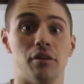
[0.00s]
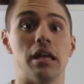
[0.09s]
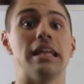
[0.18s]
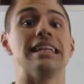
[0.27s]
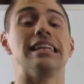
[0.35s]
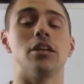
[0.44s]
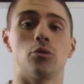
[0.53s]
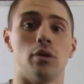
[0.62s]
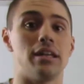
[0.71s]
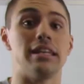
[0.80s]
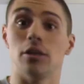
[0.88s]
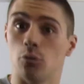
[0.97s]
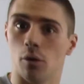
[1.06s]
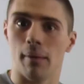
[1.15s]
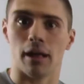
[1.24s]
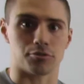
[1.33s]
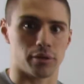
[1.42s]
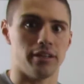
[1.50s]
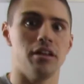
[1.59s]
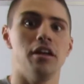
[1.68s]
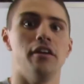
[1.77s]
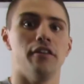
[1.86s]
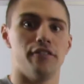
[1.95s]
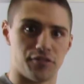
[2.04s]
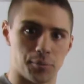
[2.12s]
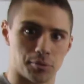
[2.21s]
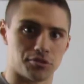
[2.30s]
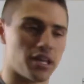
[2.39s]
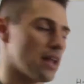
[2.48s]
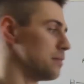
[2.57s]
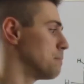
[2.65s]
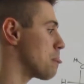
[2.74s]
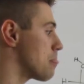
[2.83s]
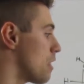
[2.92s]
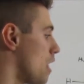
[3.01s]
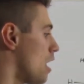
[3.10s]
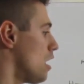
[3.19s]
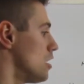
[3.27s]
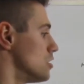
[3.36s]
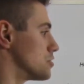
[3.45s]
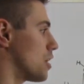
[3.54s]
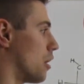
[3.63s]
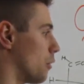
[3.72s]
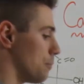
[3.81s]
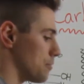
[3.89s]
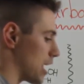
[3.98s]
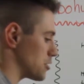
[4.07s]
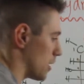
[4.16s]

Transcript: in equal amounts, right? 50%. So that's